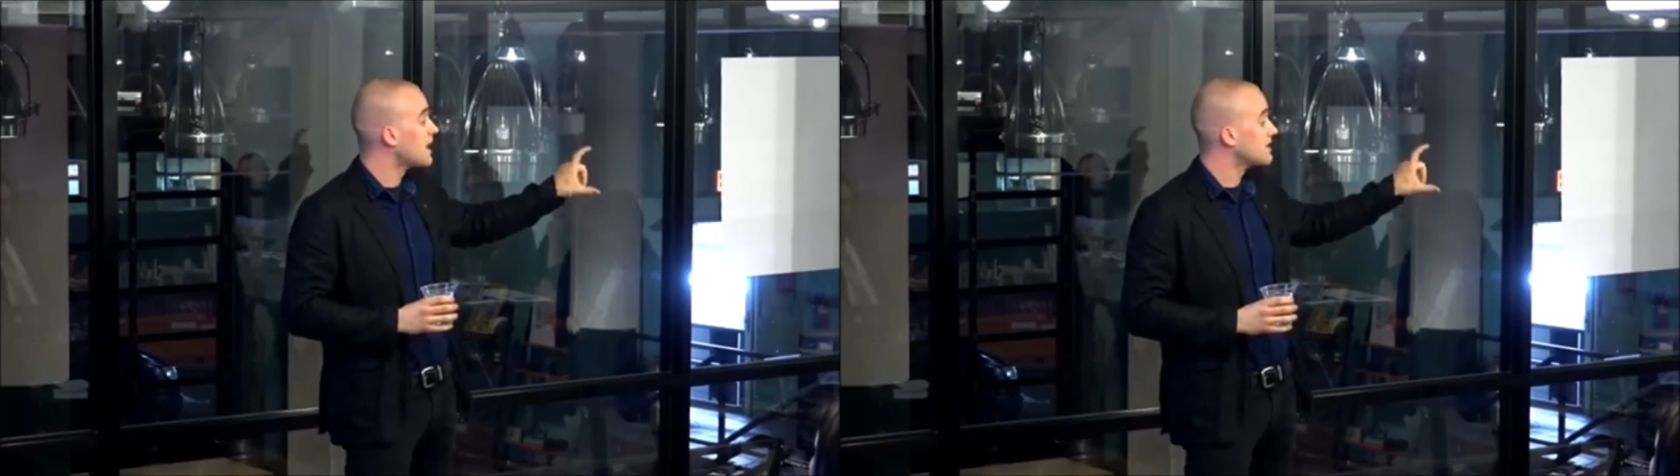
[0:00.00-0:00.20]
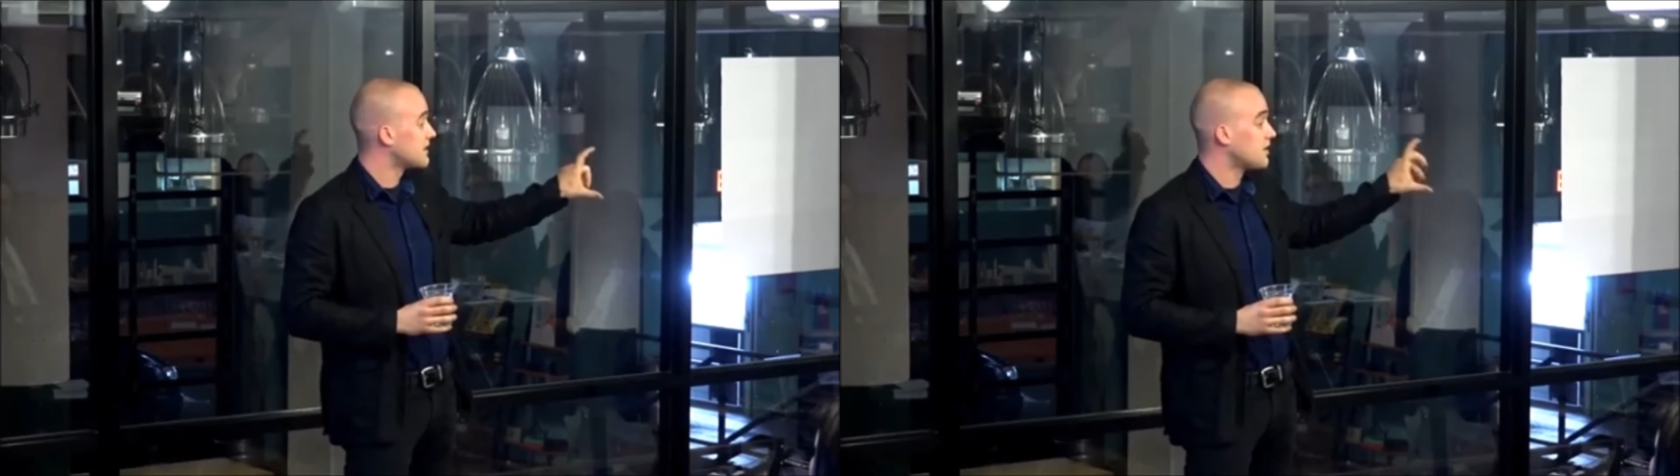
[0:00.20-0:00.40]

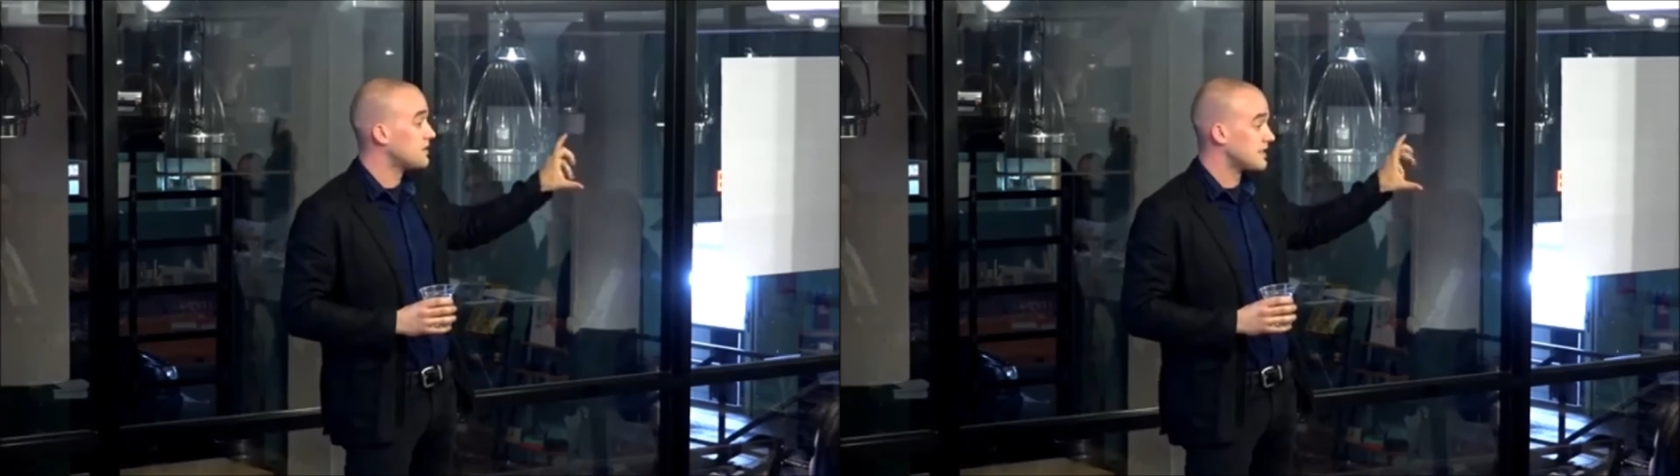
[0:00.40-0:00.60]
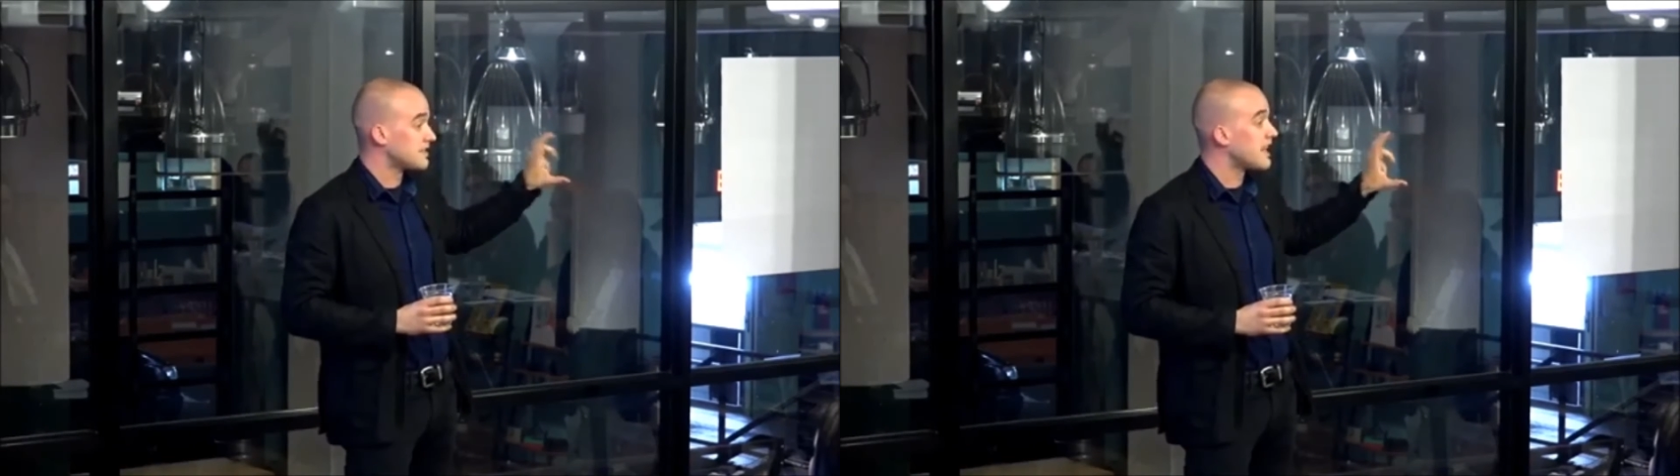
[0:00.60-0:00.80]
itself
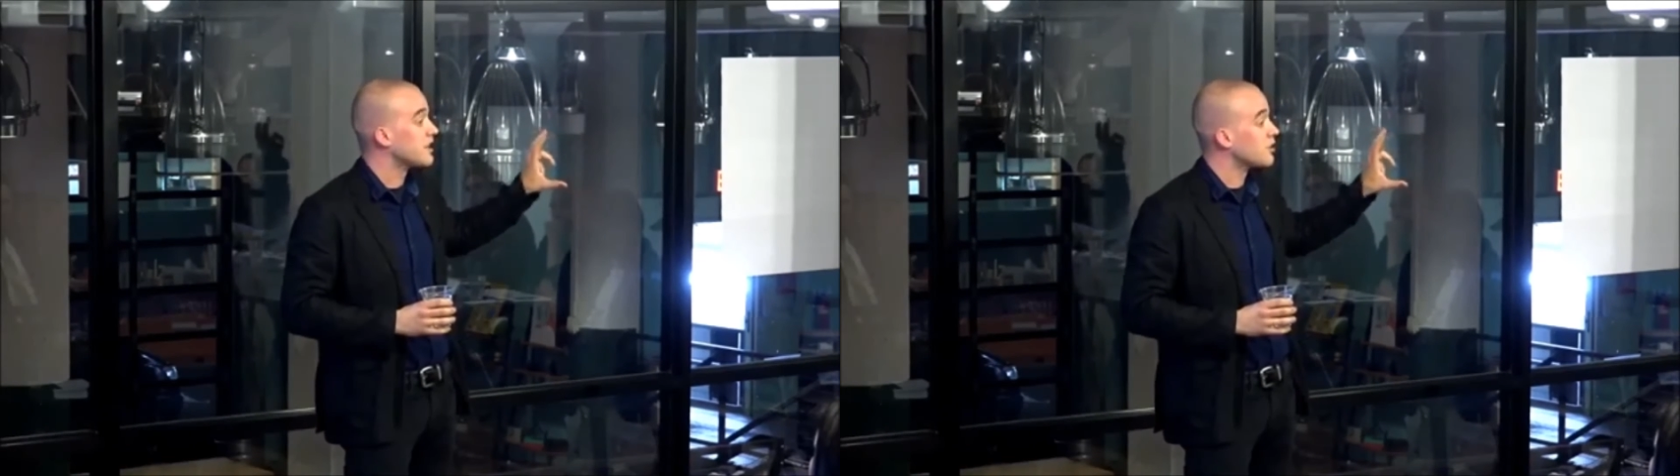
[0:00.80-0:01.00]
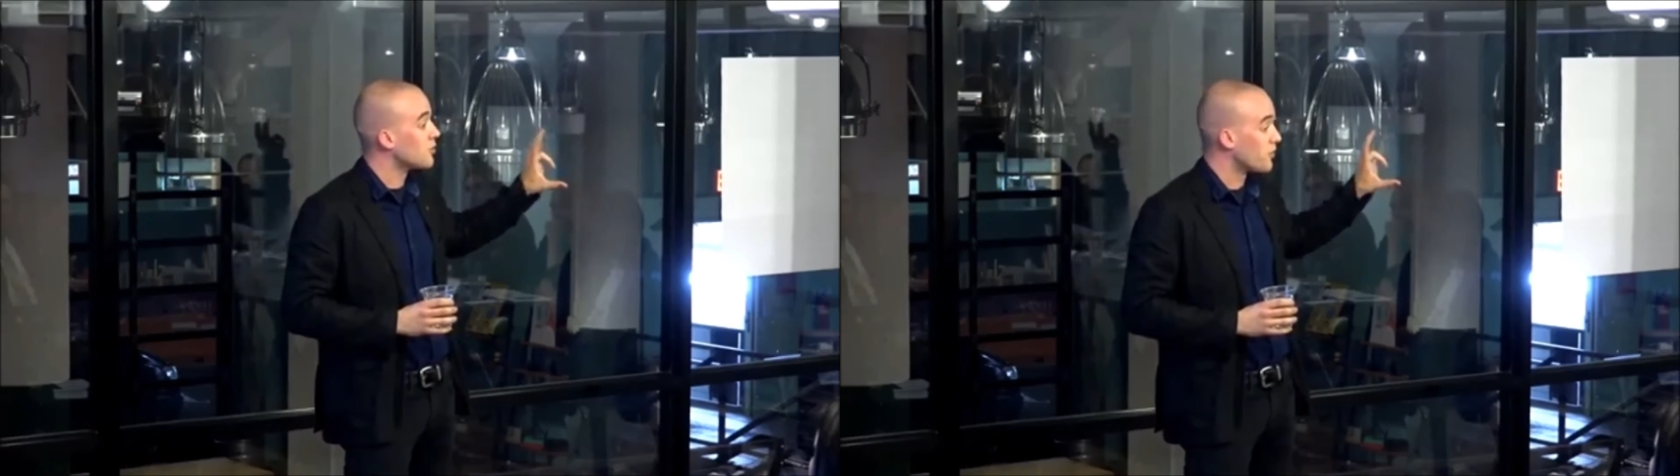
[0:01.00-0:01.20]
is a
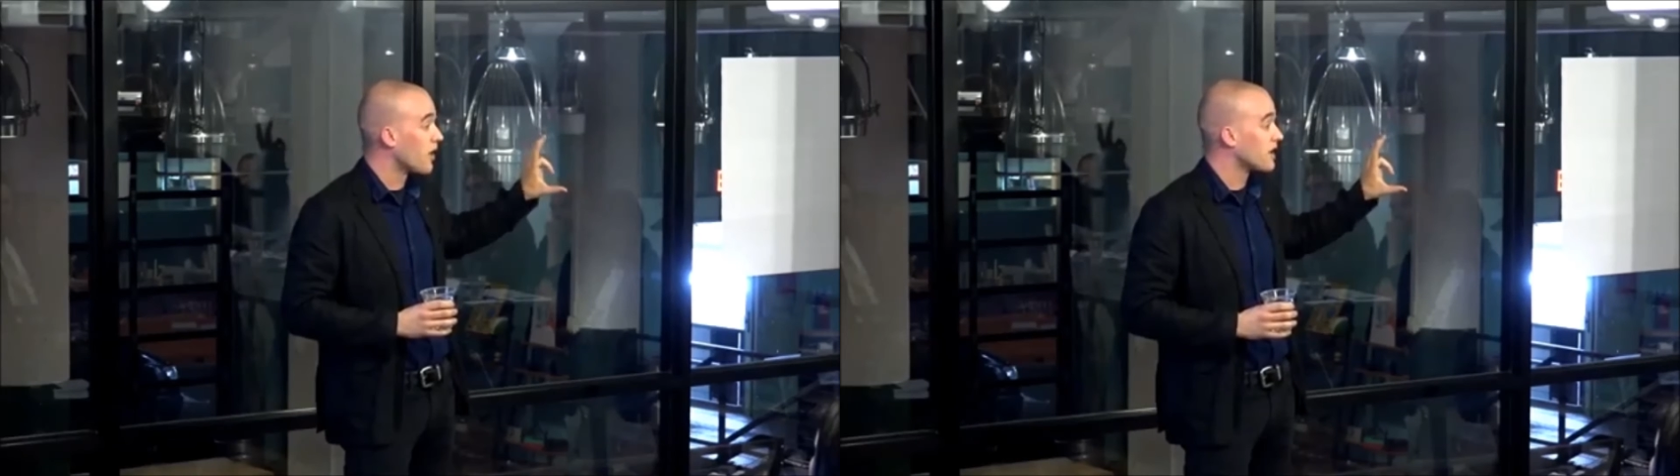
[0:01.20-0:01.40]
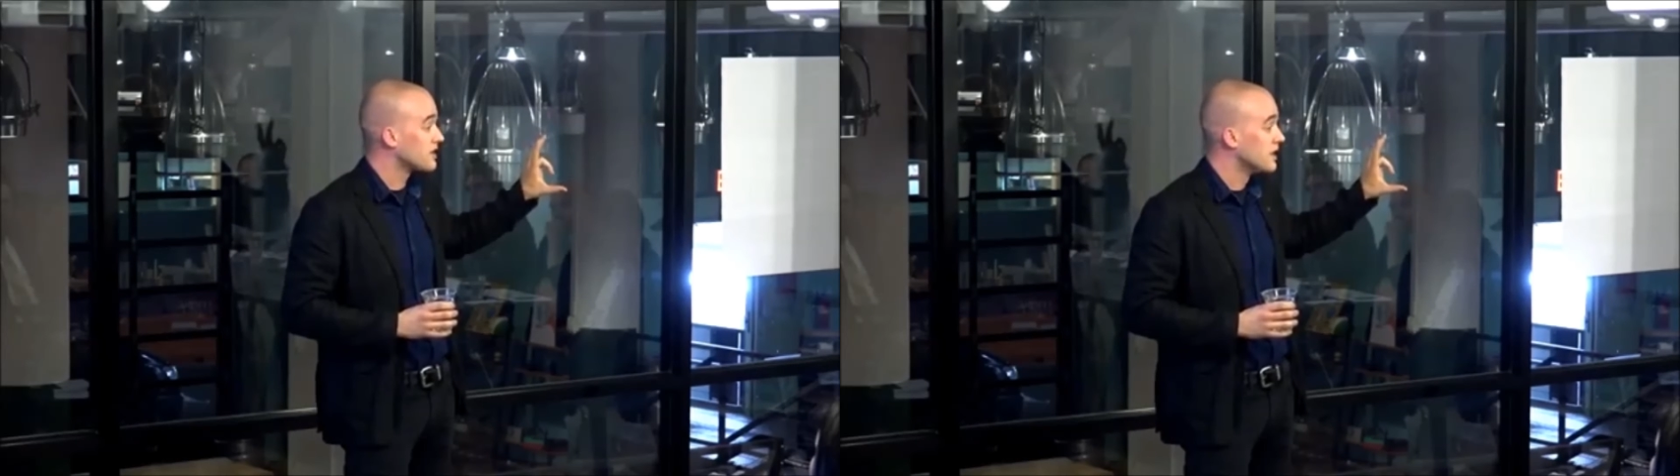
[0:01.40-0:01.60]
standalone
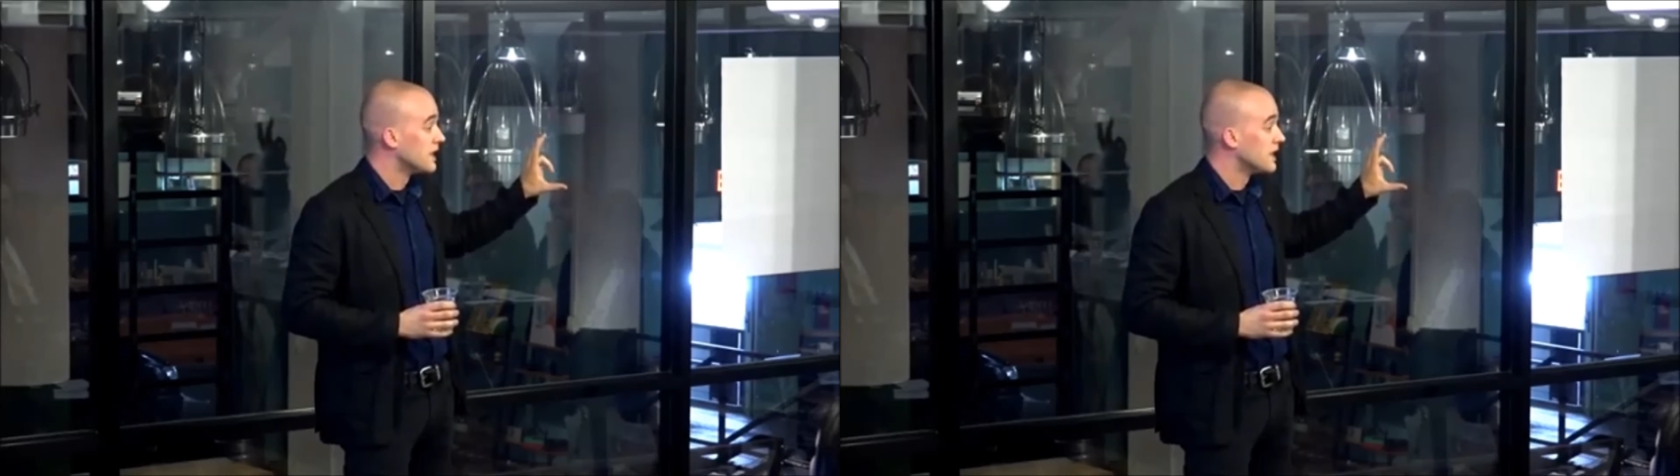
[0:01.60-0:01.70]
product.